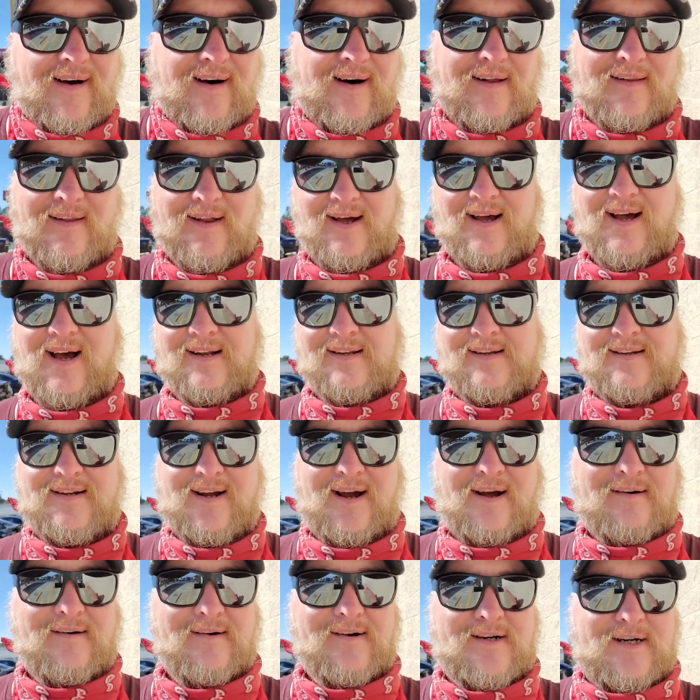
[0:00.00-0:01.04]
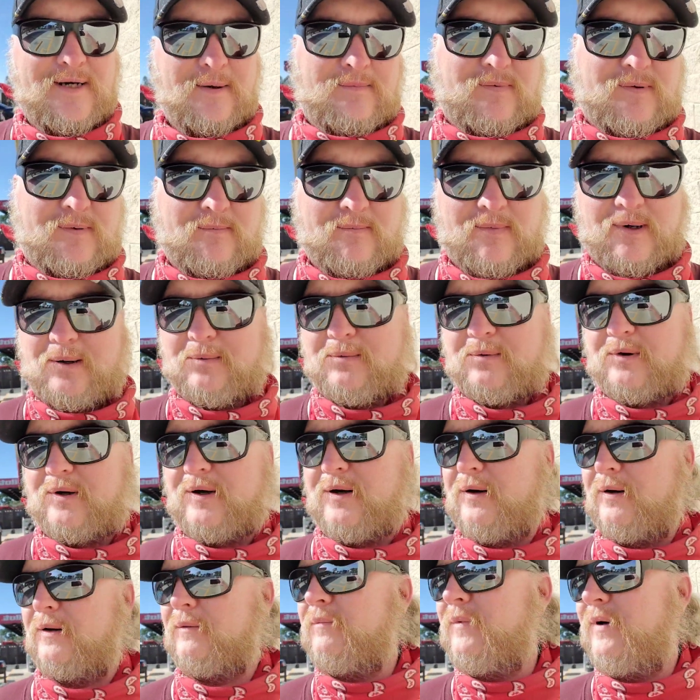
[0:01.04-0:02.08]
All they got is tater chips and bubble
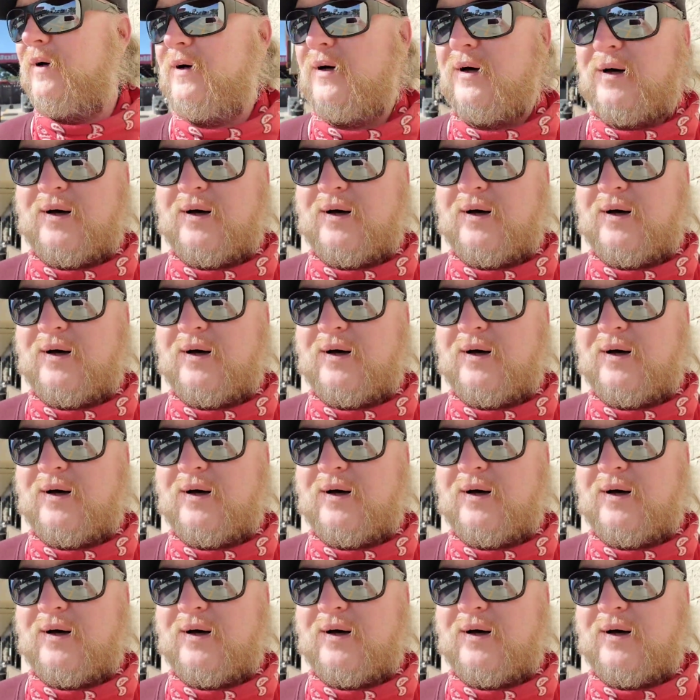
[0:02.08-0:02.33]
gum.